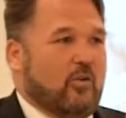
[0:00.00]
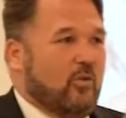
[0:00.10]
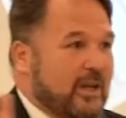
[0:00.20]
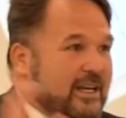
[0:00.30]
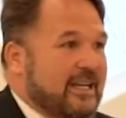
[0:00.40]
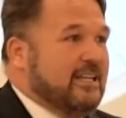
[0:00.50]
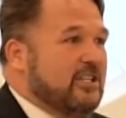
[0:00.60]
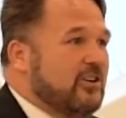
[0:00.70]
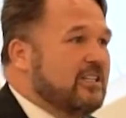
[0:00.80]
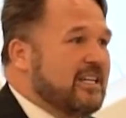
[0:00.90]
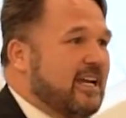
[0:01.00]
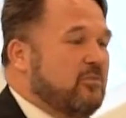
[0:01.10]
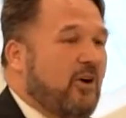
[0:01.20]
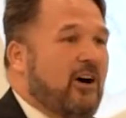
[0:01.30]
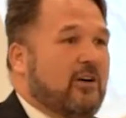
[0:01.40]
We need you to
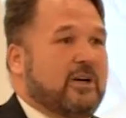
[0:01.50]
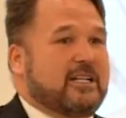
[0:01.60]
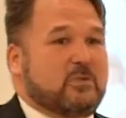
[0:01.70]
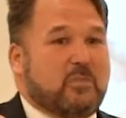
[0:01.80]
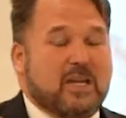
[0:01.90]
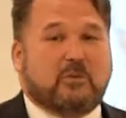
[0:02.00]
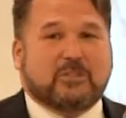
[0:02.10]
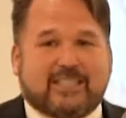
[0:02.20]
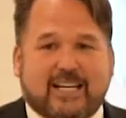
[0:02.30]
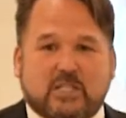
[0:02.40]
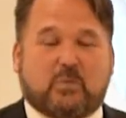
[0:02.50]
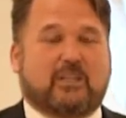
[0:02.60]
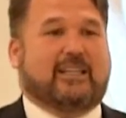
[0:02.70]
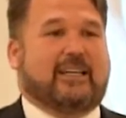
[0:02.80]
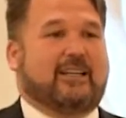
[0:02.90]
take part because people
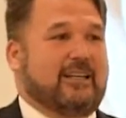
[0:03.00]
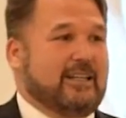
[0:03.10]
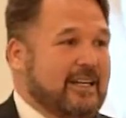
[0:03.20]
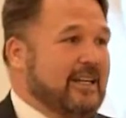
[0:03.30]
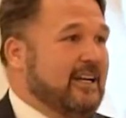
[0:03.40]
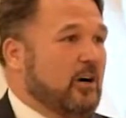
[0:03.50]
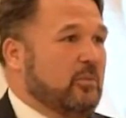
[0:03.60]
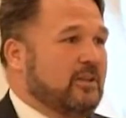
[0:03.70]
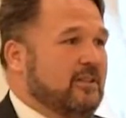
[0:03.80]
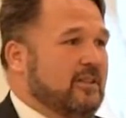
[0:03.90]
desperately need help.